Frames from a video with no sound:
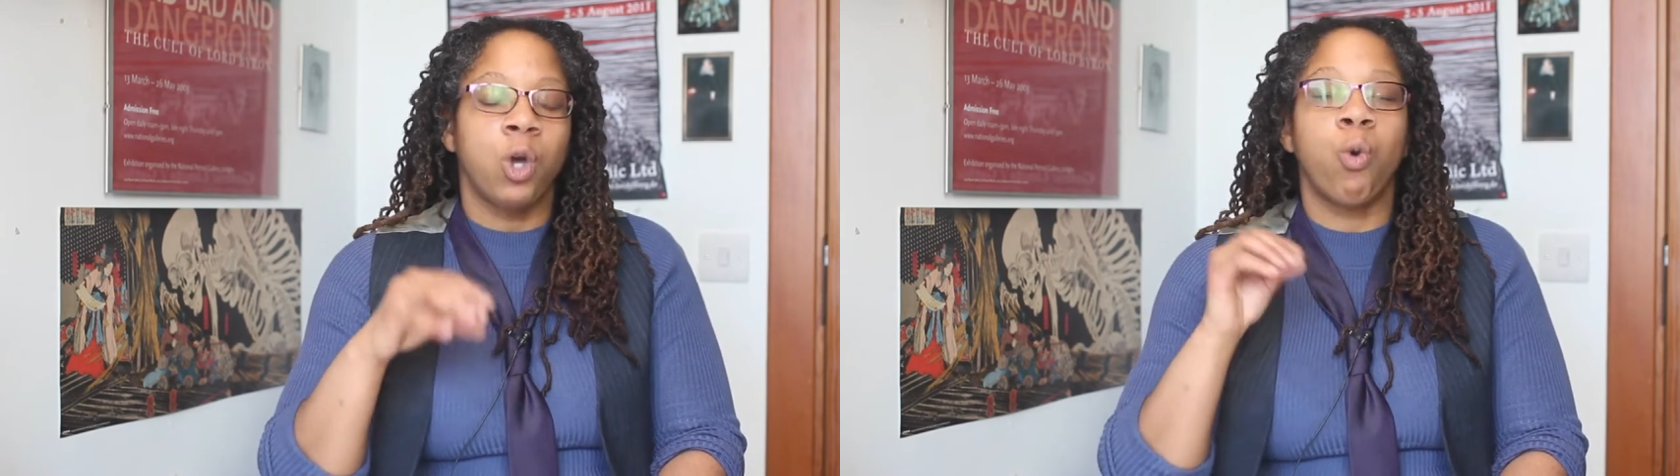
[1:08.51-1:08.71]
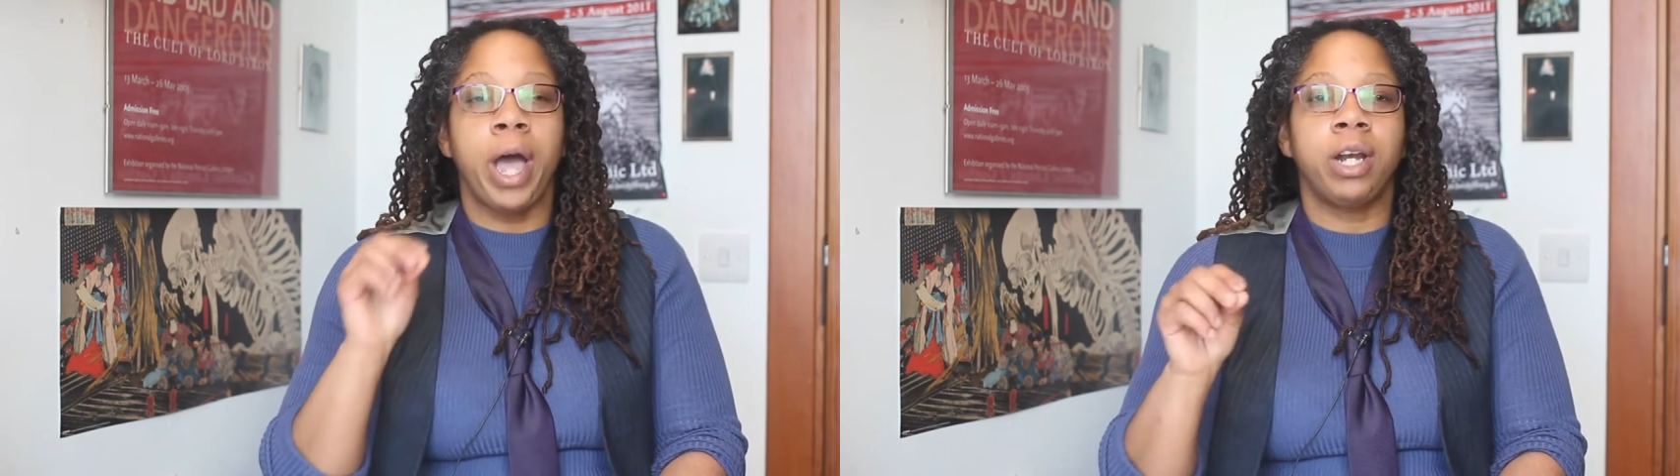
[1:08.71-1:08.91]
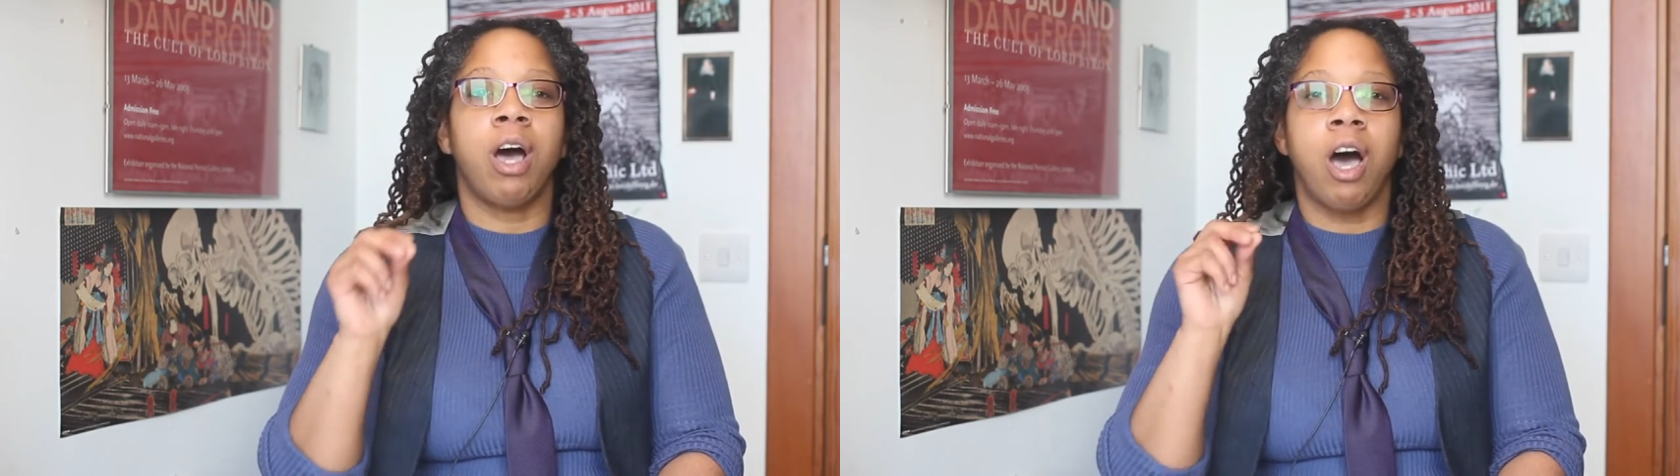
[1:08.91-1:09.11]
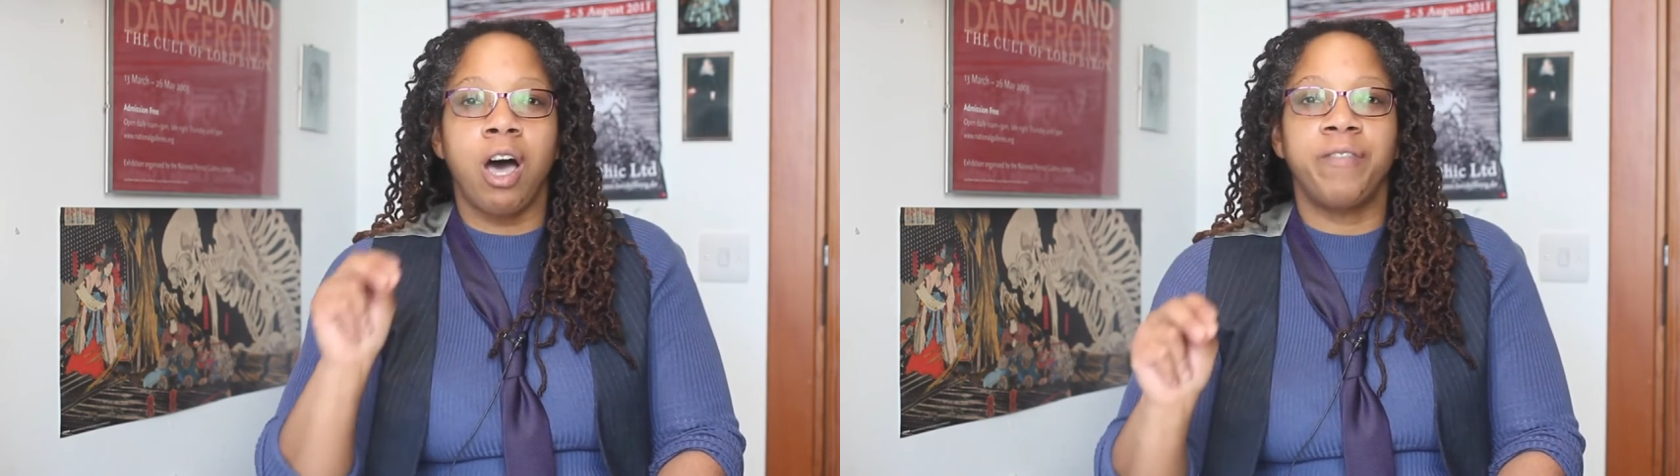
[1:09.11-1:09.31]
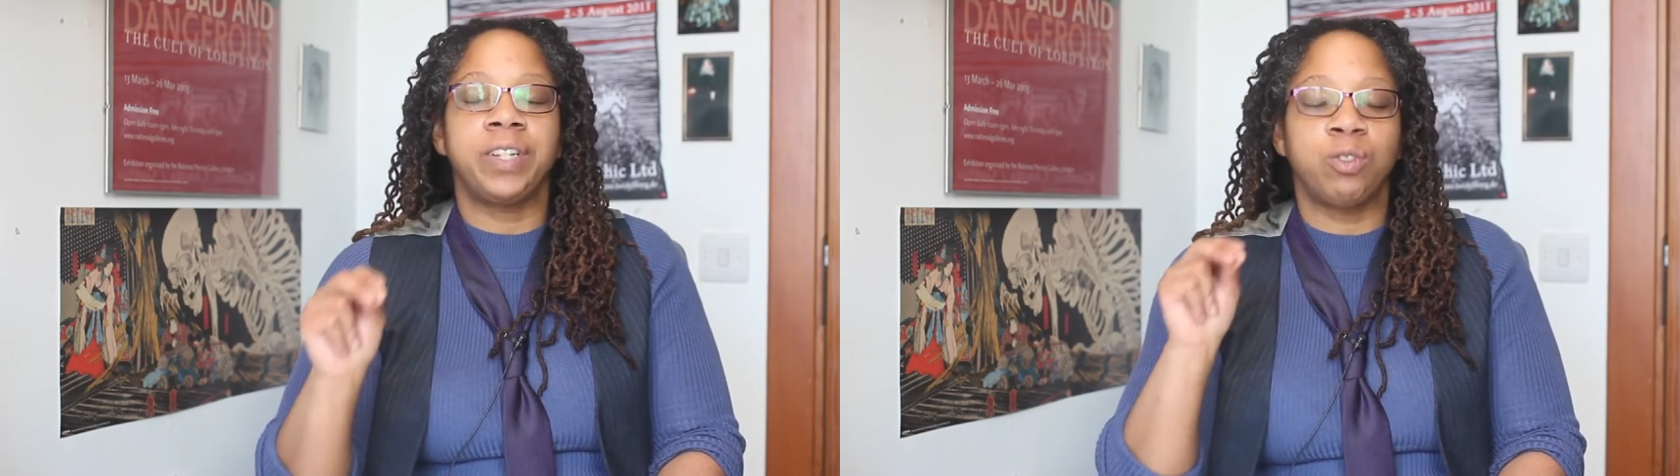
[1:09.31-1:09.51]
quite
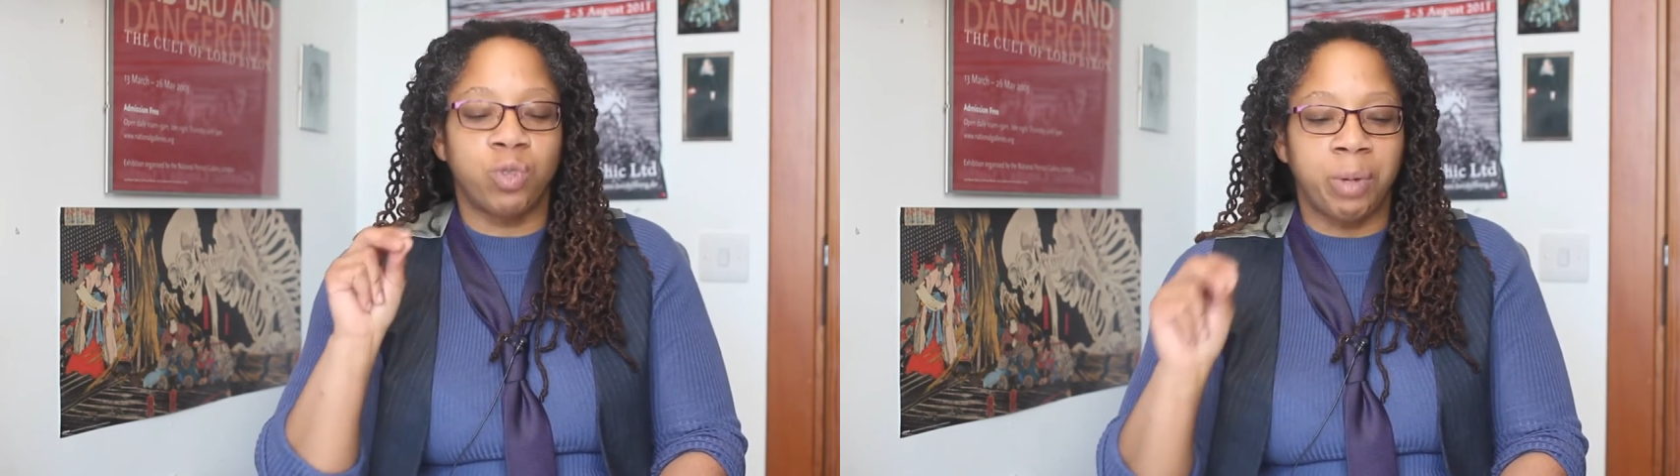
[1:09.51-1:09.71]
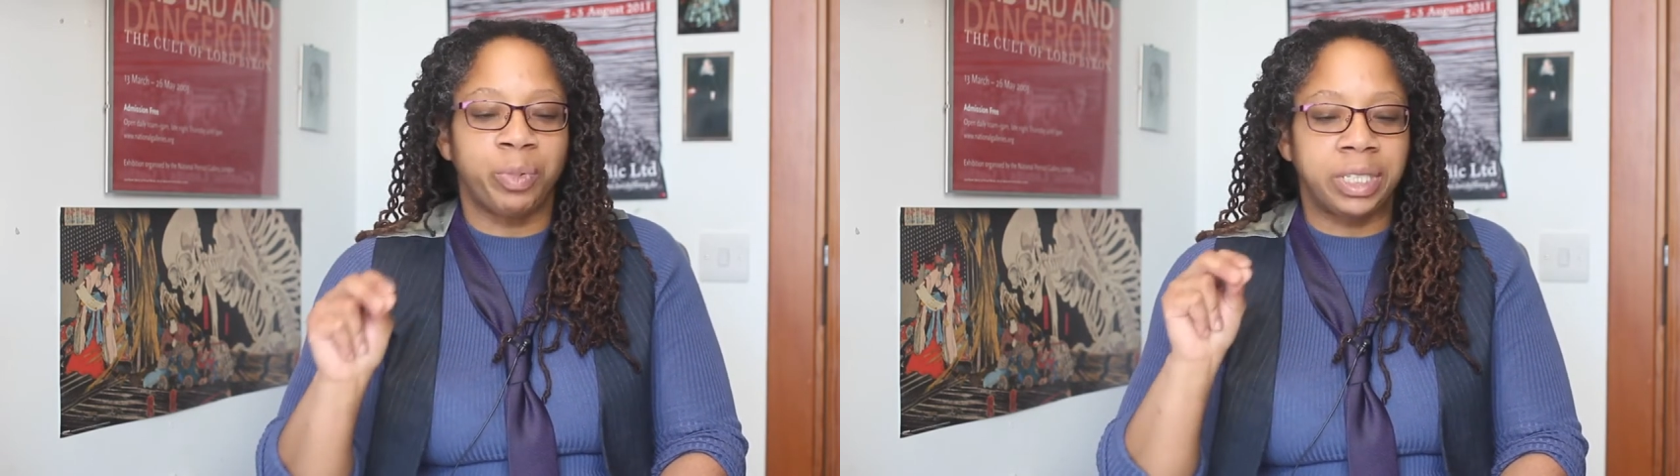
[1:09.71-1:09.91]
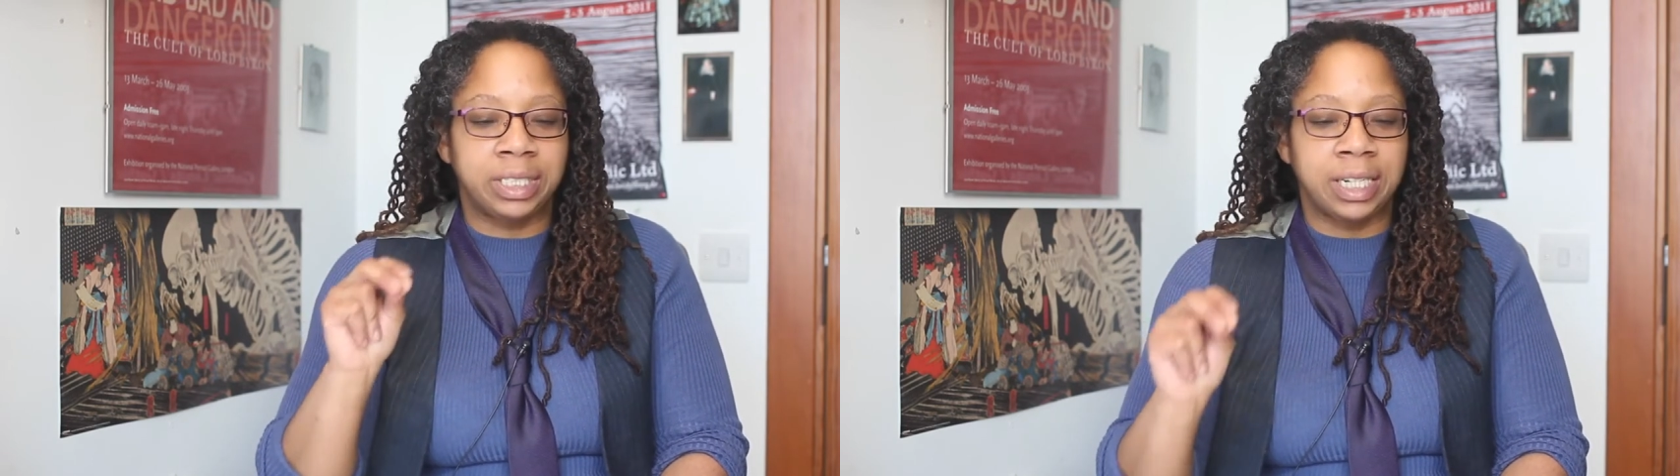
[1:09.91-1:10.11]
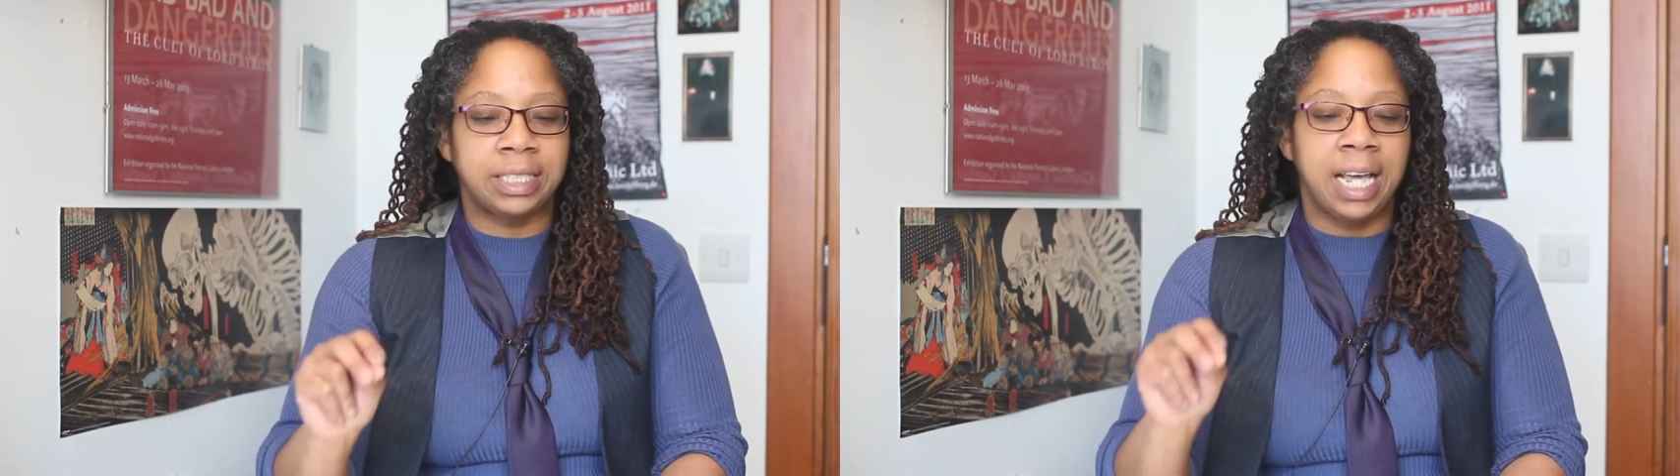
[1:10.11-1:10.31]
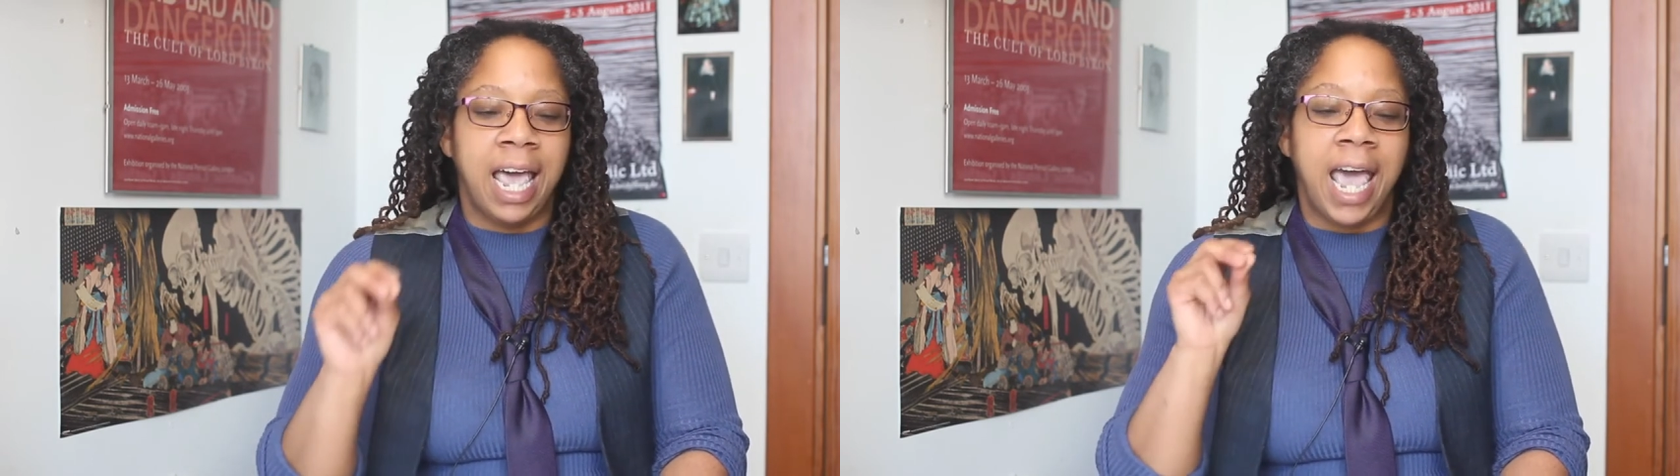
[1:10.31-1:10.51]
often represent